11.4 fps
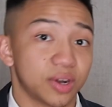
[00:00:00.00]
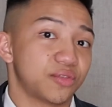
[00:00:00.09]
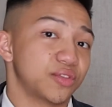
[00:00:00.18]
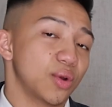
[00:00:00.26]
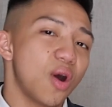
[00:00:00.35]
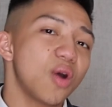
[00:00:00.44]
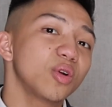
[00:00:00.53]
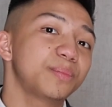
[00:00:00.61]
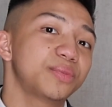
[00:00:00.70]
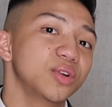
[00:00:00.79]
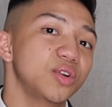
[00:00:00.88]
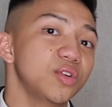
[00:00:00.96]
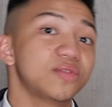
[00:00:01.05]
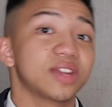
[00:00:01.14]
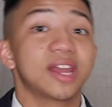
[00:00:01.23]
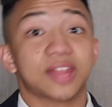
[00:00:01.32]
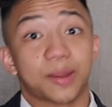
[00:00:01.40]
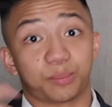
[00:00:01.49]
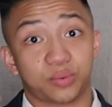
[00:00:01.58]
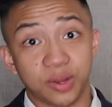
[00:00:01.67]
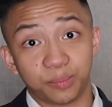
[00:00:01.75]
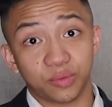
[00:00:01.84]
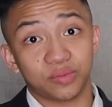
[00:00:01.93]
but if you are approved, that
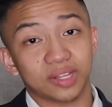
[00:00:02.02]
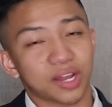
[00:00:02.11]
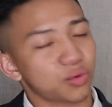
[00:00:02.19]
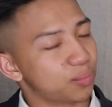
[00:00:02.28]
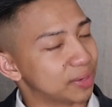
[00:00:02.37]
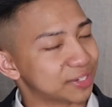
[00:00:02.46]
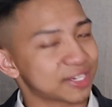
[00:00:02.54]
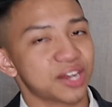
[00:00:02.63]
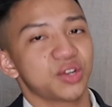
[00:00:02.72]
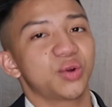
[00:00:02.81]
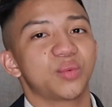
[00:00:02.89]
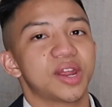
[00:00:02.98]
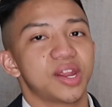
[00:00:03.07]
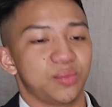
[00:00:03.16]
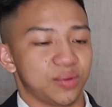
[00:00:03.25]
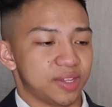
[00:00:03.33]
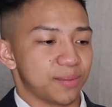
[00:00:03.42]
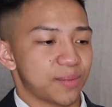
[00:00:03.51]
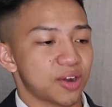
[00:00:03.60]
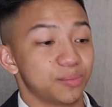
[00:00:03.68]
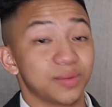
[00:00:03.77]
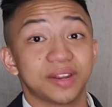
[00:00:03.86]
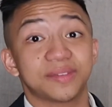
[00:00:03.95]
pre-approval letter will be sent your way with the amount
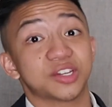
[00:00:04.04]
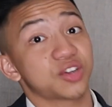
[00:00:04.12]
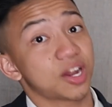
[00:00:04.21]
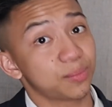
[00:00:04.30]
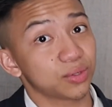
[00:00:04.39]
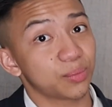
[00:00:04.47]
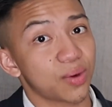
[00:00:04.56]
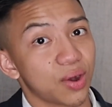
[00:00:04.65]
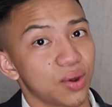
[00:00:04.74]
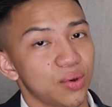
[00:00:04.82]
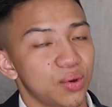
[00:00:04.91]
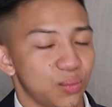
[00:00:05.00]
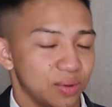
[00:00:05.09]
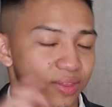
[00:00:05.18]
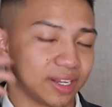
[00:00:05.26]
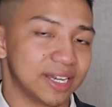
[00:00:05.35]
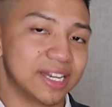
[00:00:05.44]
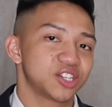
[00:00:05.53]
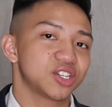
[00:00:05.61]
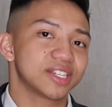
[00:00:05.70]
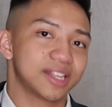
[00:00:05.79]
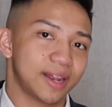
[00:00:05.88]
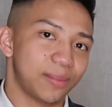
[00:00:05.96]
of money that you're able to borrow with the
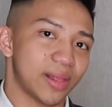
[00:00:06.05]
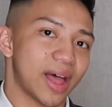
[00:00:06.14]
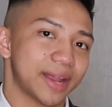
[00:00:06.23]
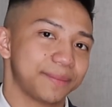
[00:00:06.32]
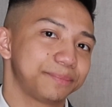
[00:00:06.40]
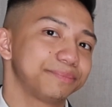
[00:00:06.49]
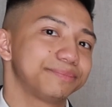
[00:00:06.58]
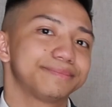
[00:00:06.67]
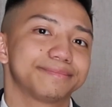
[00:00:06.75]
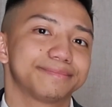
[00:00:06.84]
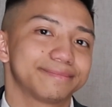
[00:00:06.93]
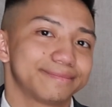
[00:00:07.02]
conditions that apply. Now,